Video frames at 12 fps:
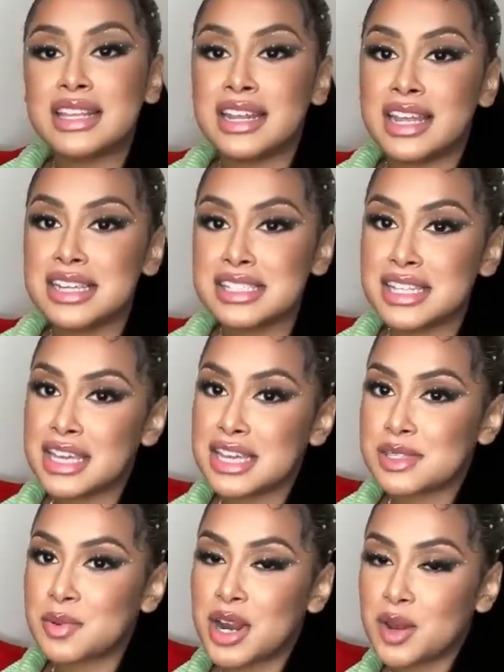The next thing
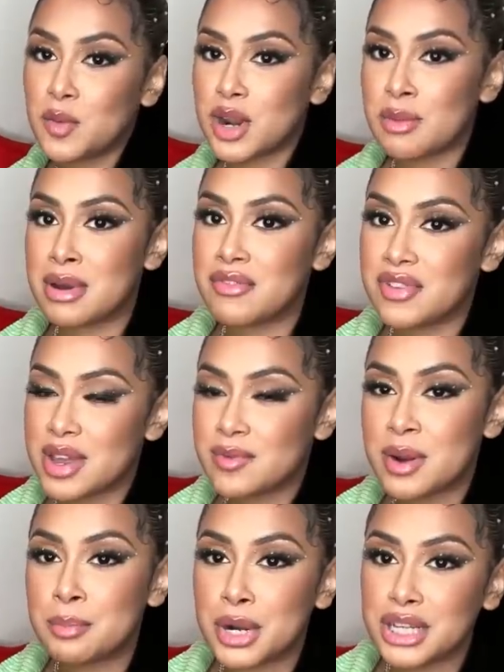is probably one of my
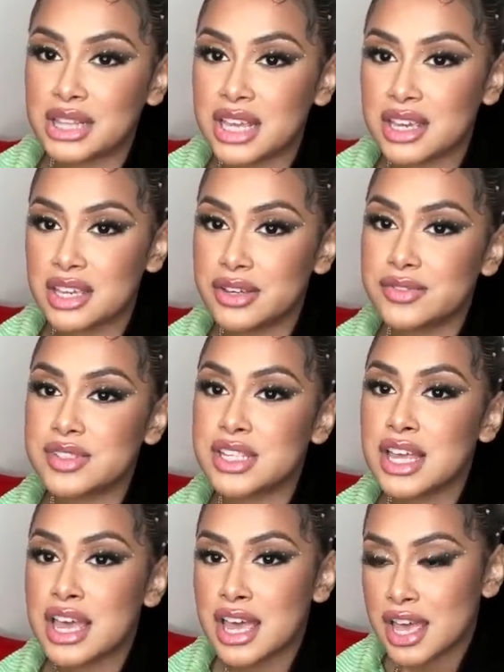favorite birthday
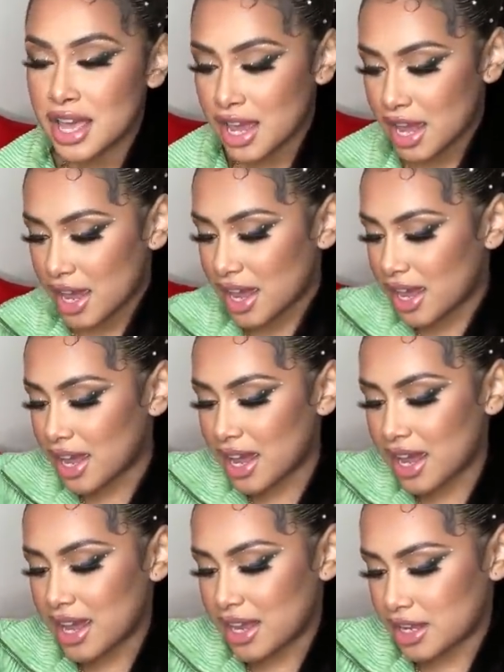gifts,
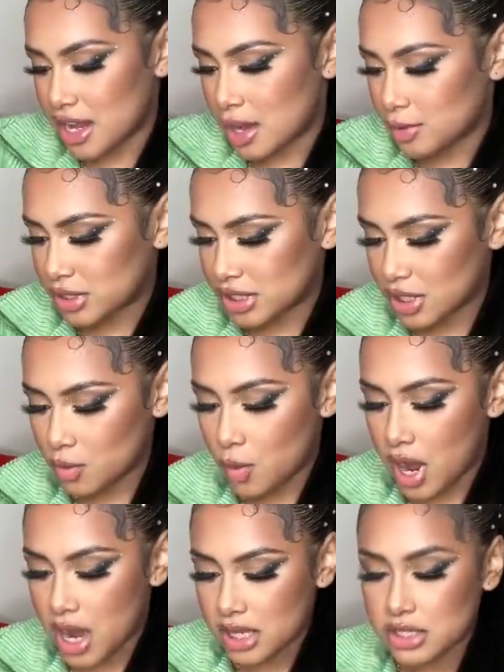and y'all will see
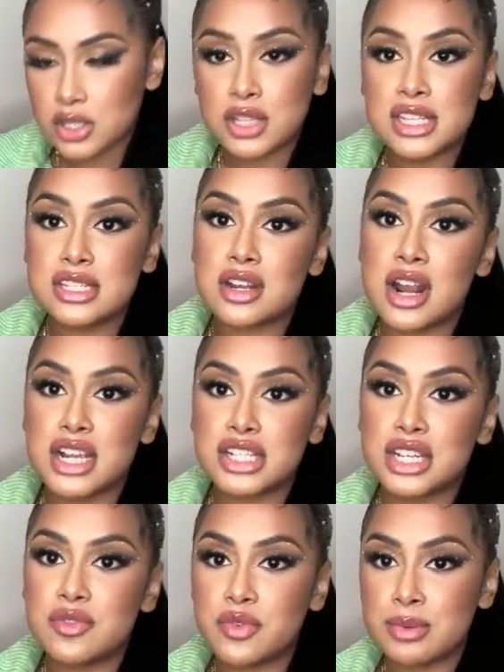why. So these are
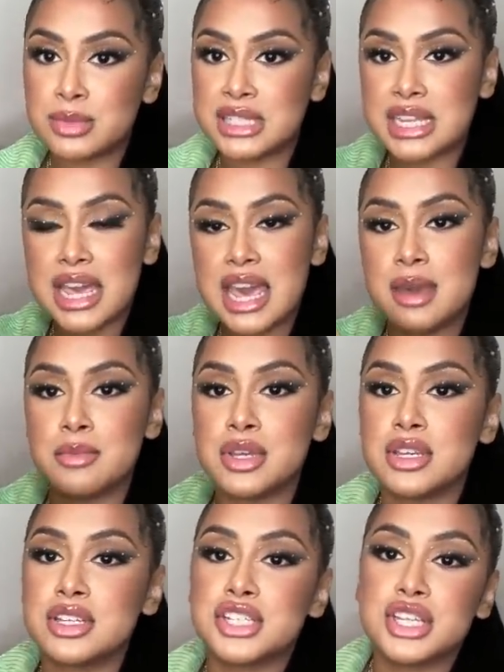actually from
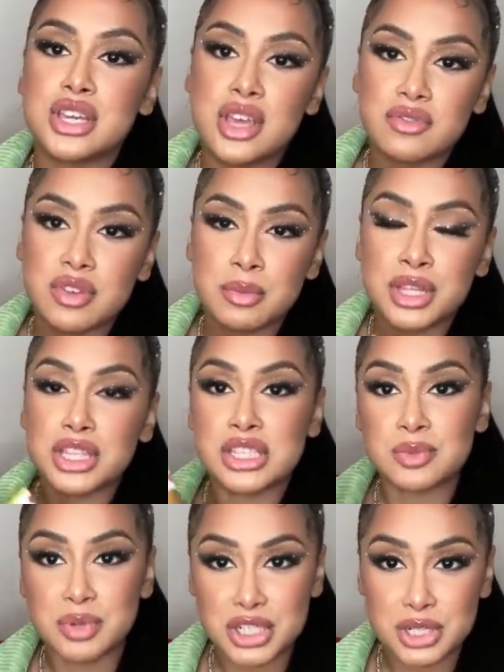Tammy. She gifted me the
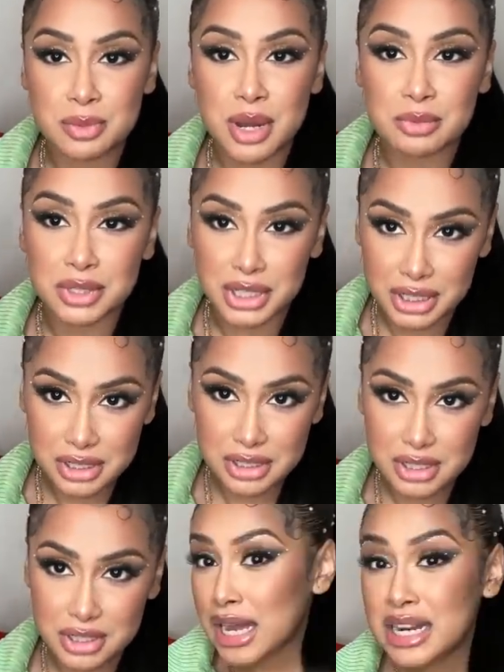SpongeBob
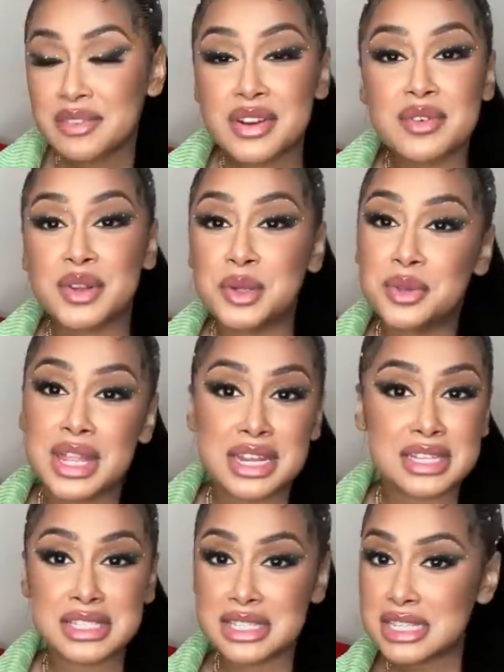dunks. I never even knew that
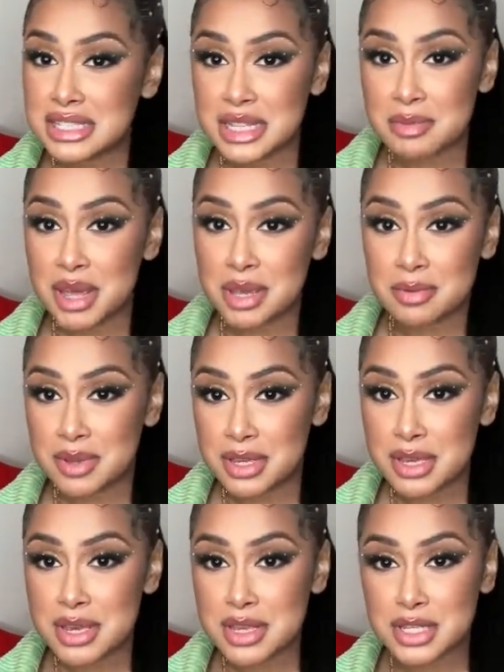existed, baby.
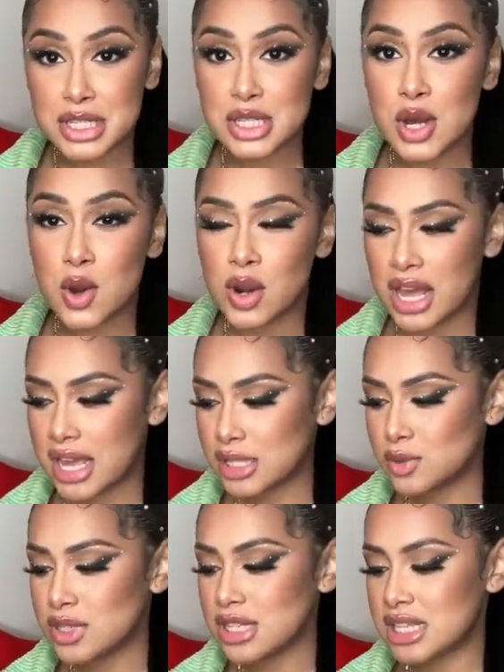So like as
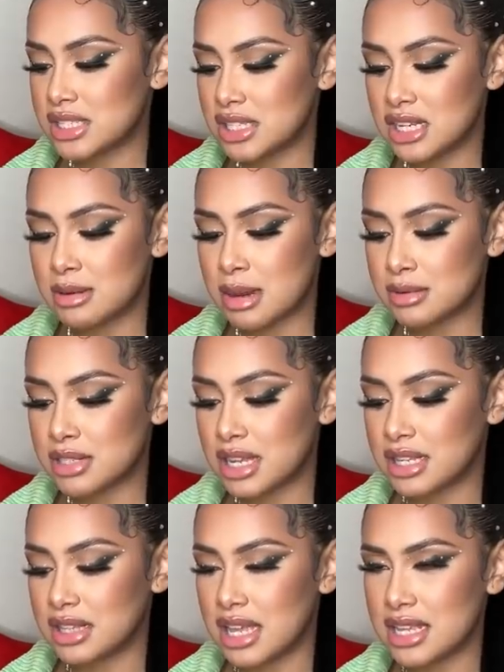soon as I seen them, I was
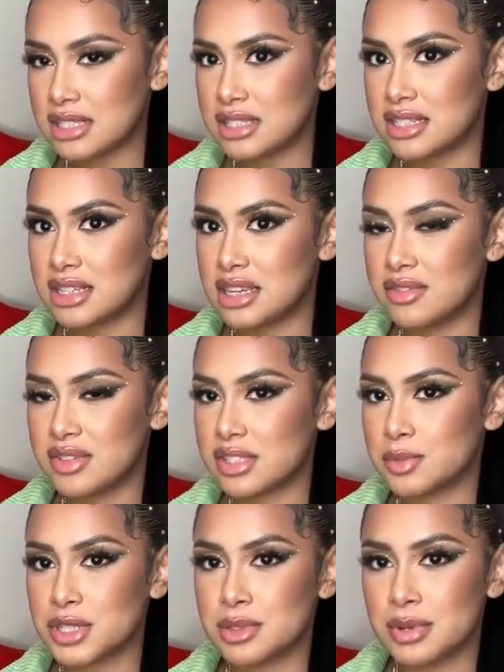like, that's giving
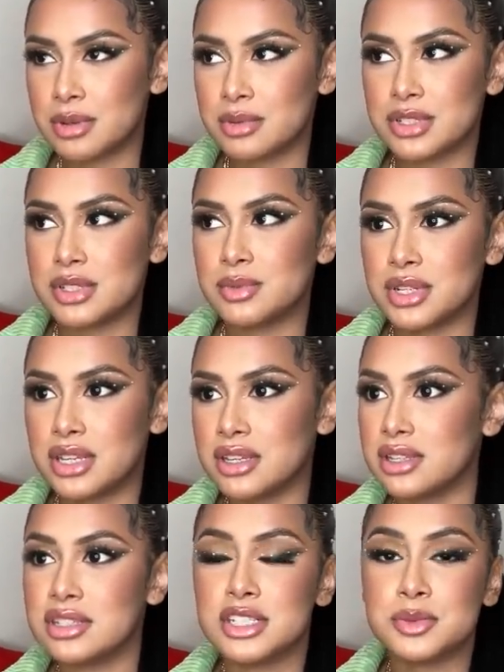SpongeBob. And she was like,
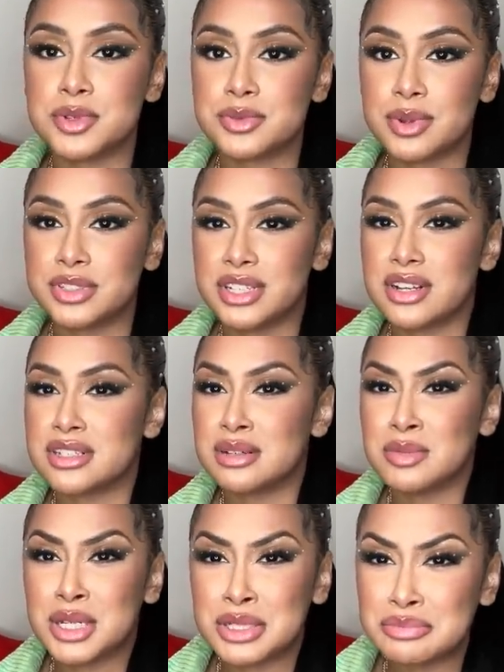yeah, they're SpongeBob dunks.
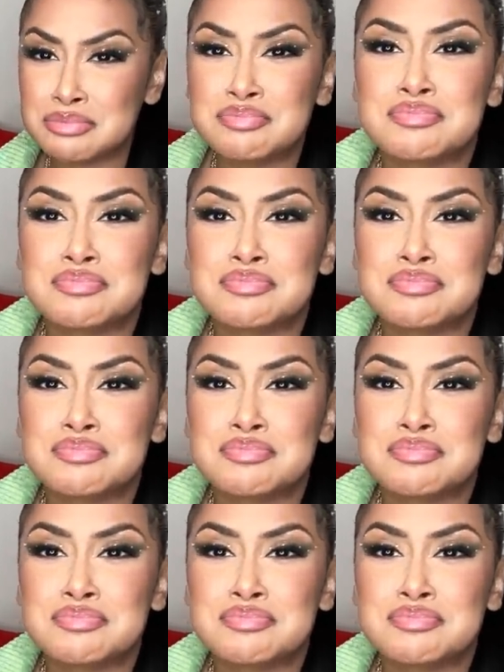I'm like,